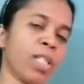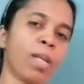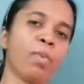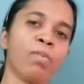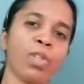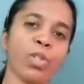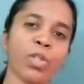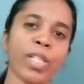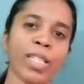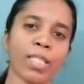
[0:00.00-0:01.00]
Table will go
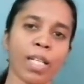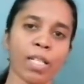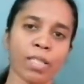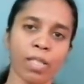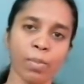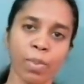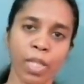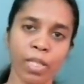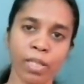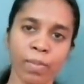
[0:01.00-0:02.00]
to that child's
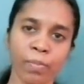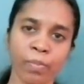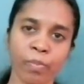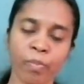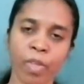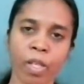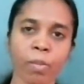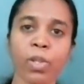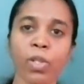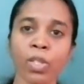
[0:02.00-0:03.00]
place
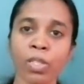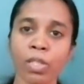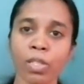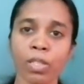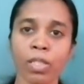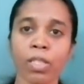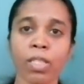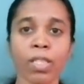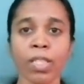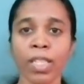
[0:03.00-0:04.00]
because
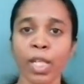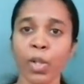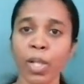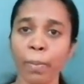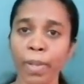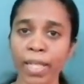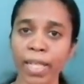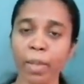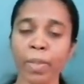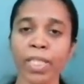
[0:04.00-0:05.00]
she cannot apply
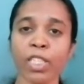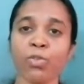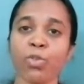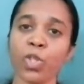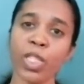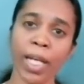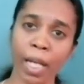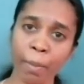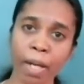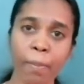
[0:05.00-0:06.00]
that much as force I
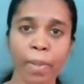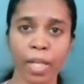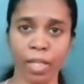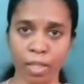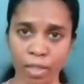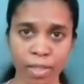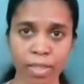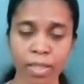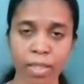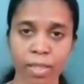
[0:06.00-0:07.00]
am applying,
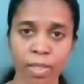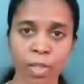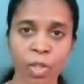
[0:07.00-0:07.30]
isn't it?